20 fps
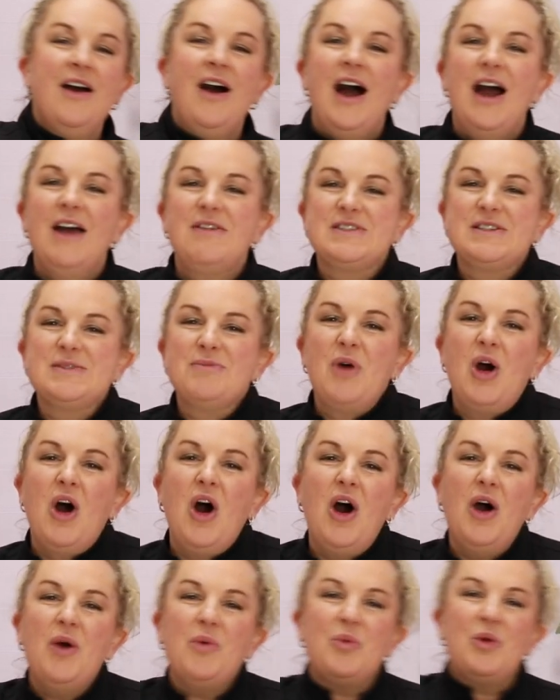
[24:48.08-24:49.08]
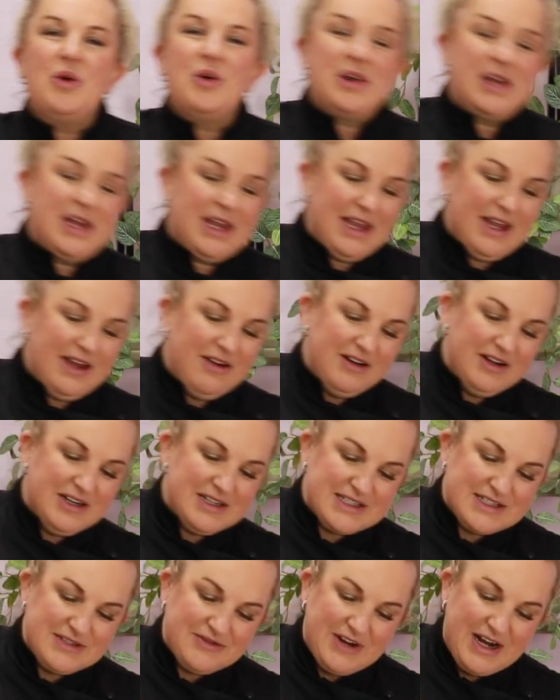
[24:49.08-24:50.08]
I have some hot water here and a
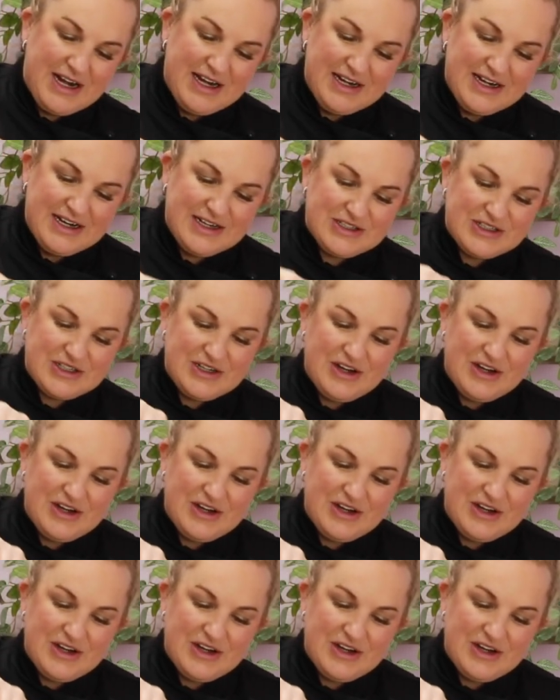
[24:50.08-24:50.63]
serrated edge